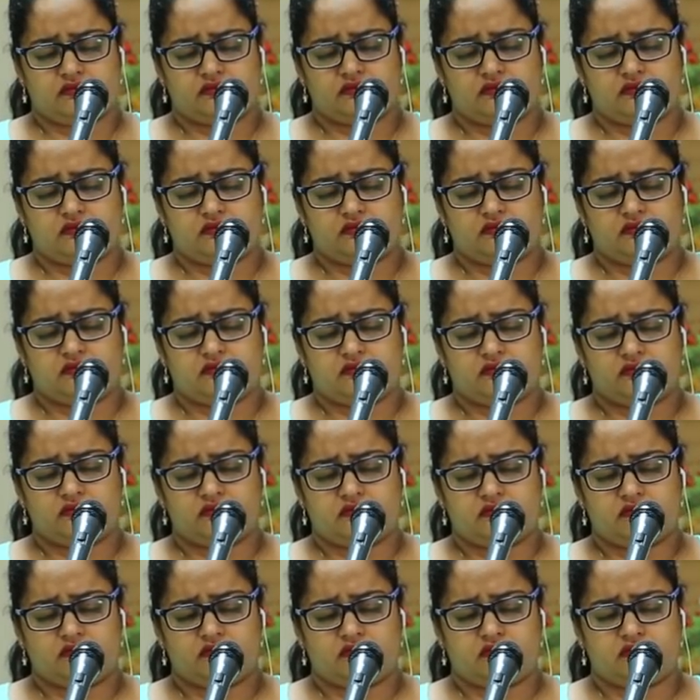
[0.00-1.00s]

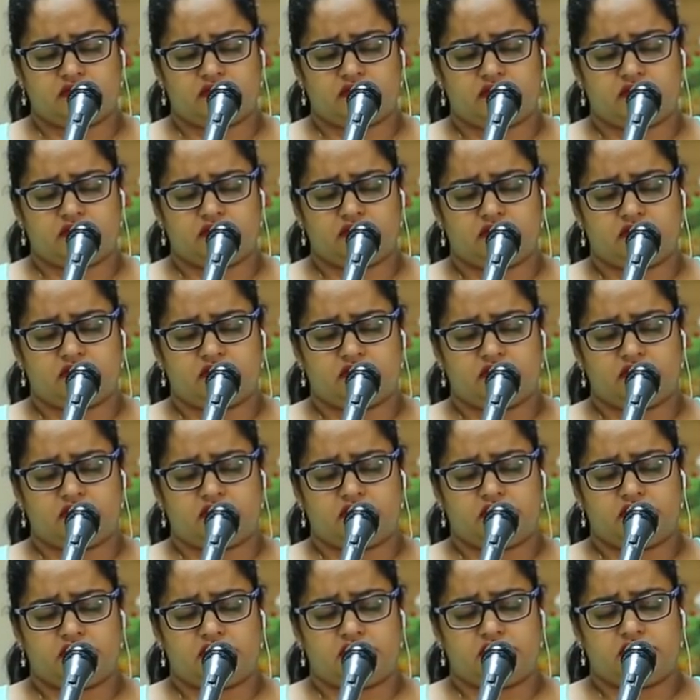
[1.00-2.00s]

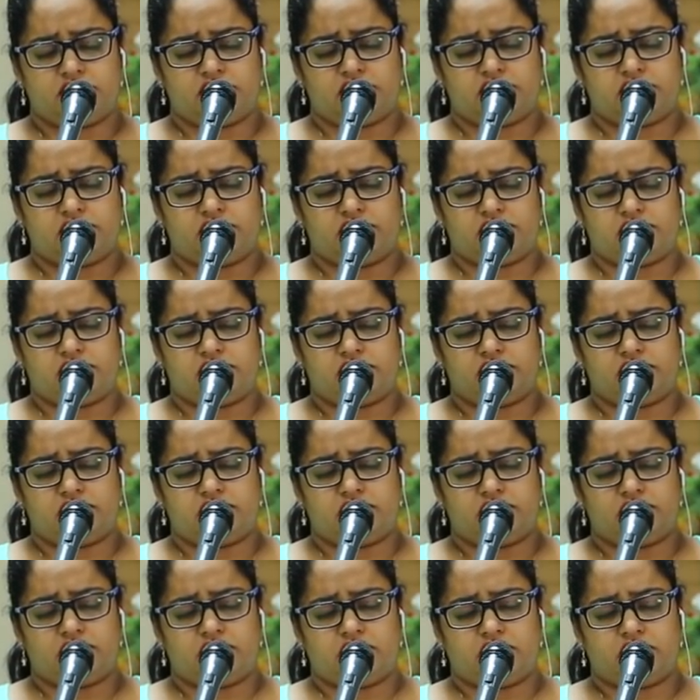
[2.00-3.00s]

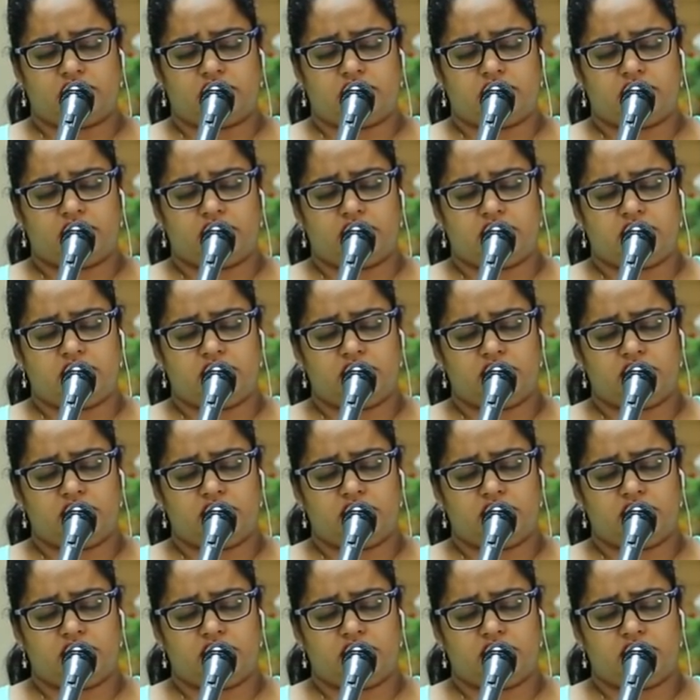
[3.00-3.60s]
The person shown says nothing.